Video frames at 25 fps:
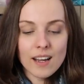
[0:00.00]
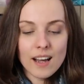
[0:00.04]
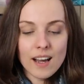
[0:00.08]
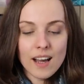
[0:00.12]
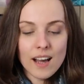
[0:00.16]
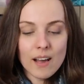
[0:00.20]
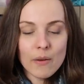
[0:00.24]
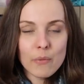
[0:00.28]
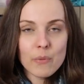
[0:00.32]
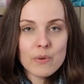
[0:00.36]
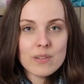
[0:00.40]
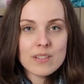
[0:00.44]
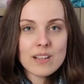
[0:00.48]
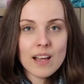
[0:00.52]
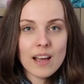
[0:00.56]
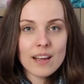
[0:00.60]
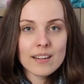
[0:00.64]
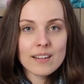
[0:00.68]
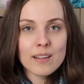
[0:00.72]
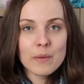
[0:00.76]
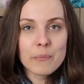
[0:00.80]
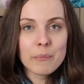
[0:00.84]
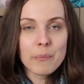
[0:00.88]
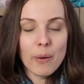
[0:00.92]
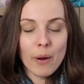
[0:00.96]
I was
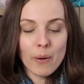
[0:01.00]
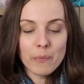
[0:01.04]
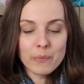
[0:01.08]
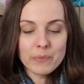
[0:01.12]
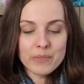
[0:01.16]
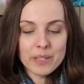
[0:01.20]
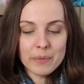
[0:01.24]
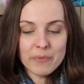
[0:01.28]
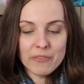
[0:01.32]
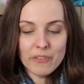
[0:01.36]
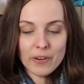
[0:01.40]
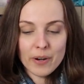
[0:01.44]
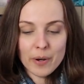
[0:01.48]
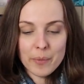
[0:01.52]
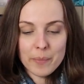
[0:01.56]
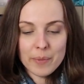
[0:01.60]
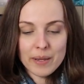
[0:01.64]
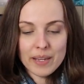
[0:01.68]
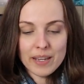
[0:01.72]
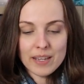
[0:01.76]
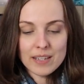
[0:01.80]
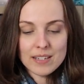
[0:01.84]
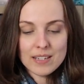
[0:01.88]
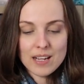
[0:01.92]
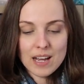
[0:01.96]
kind of bummed for a
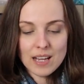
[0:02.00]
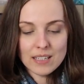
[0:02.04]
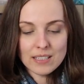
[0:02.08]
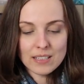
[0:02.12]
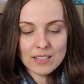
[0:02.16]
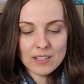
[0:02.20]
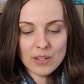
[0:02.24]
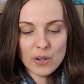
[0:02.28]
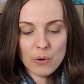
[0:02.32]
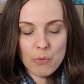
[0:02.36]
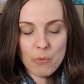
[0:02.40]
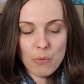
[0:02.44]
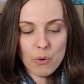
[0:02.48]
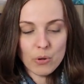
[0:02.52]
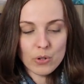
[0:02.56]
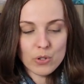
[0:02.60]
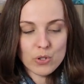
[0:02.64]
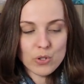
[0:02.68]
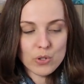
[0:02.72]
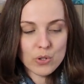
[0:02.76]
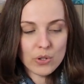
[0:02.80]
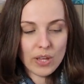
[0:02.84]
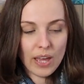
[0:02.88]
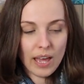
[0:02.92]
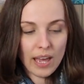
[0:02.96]
bit. I didn't know
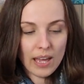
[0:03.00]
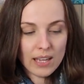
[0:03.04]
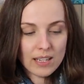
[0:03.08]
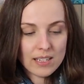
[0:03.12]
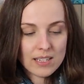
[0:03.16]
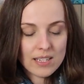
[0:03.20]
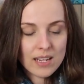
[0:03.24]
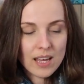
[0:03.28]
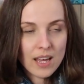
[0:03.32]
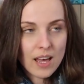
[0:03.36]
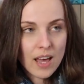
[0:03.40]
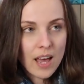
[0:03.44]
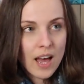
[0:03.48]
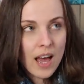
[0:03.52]
what to get.